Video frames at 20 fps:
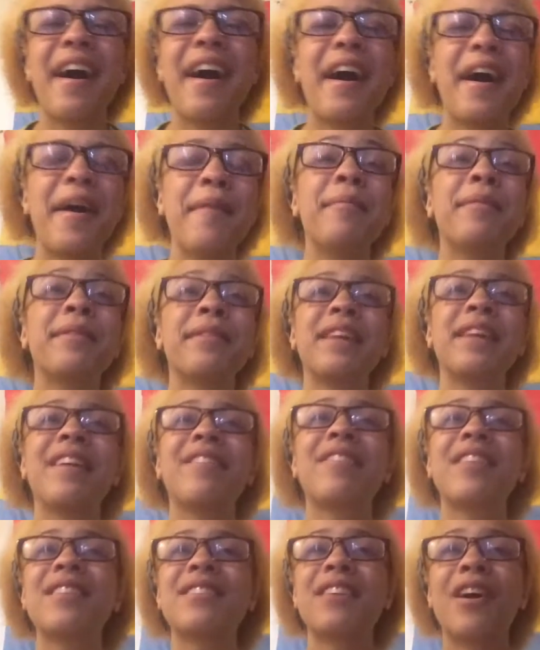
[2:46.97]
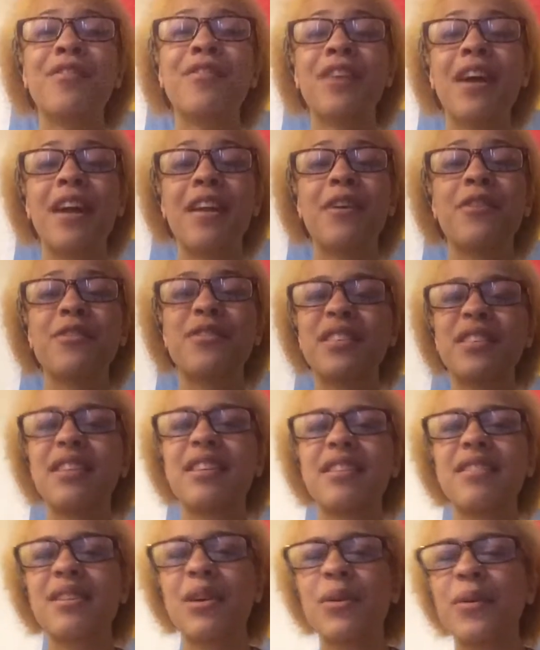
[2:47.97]
I believe that self-diagnosing
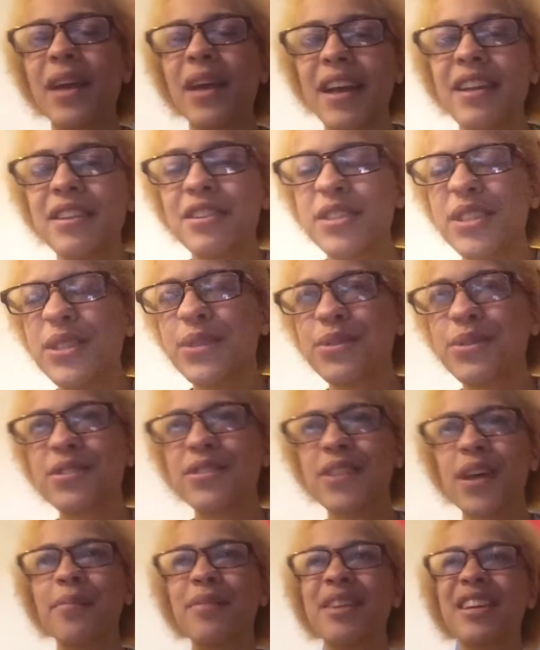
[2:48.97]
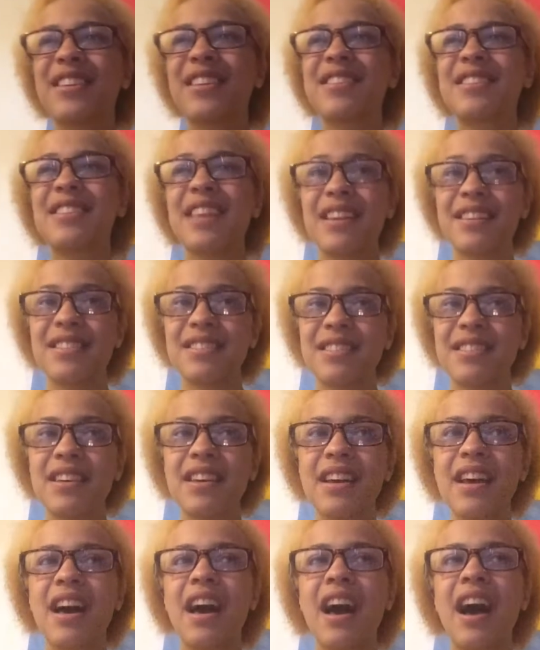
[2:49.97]
is okay to some extent.
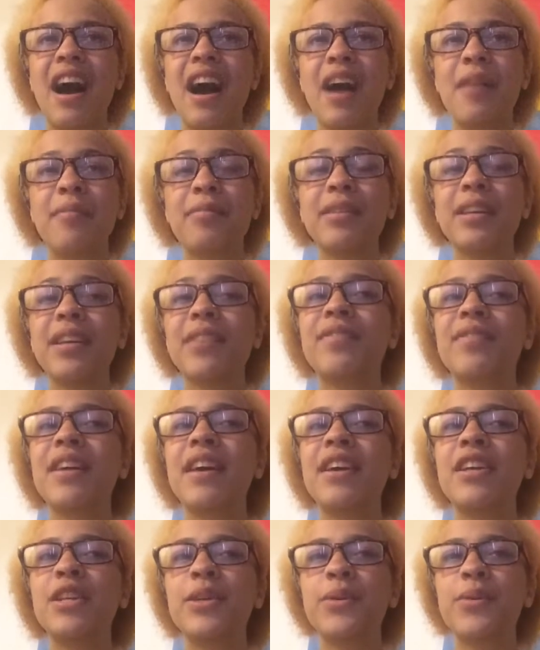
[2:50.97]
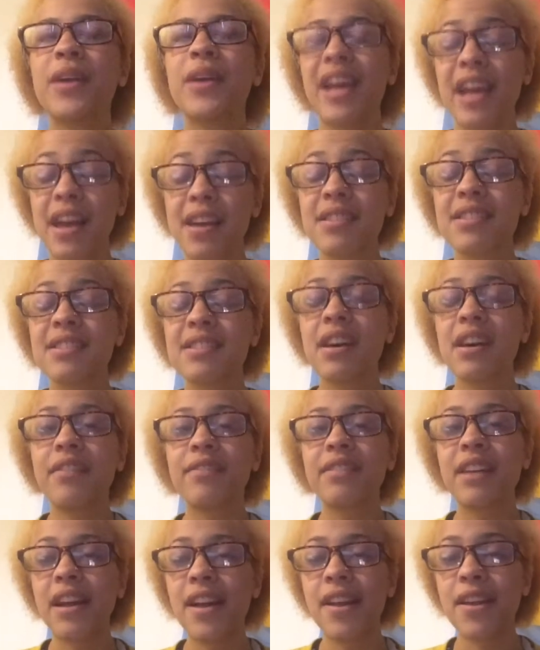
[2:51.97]
I believe that you can
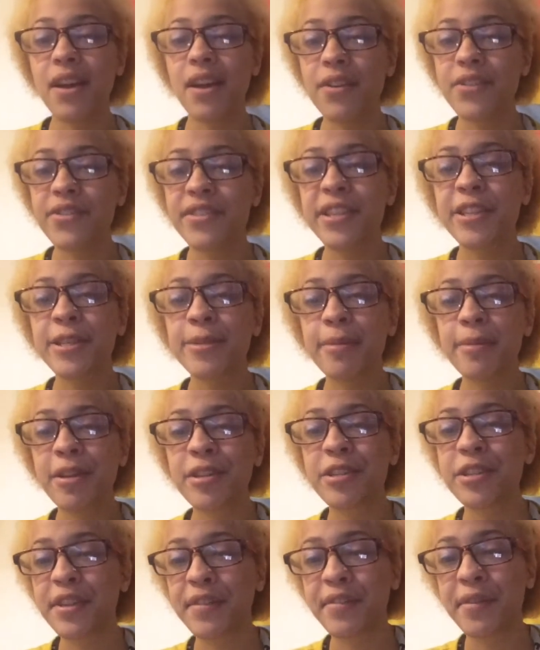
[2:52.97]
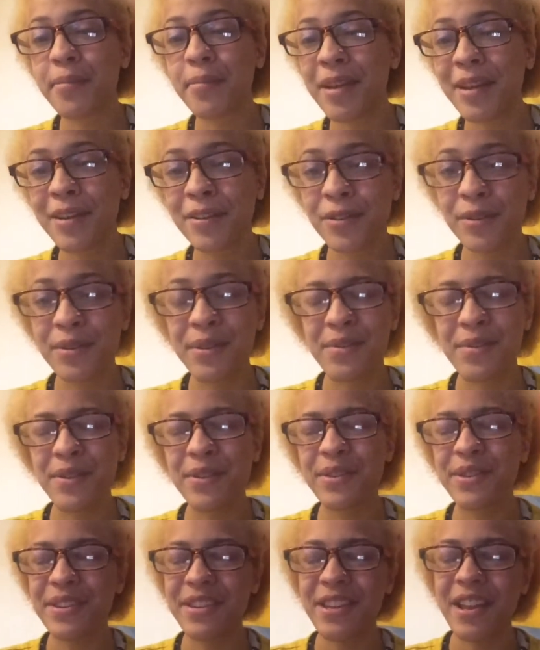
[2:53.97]
self-diagnose, especially if your parents are
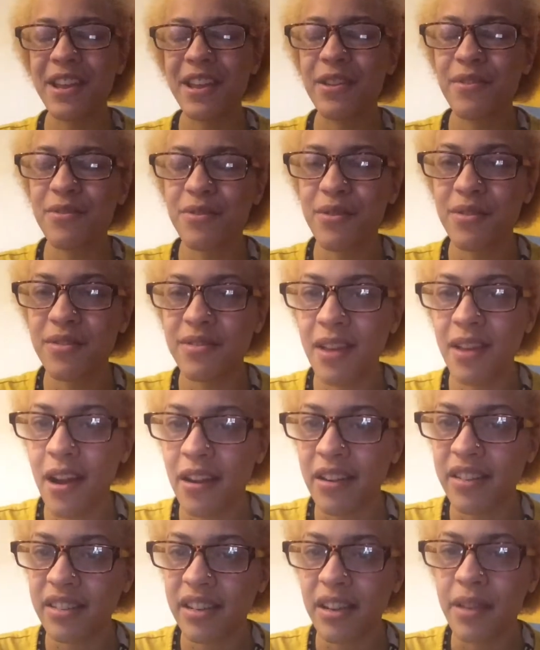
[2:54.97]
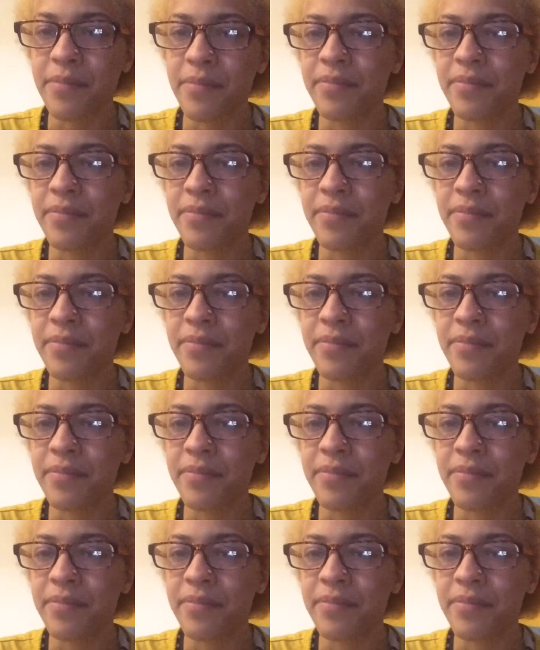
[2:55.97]
refusing to take you to a doctor.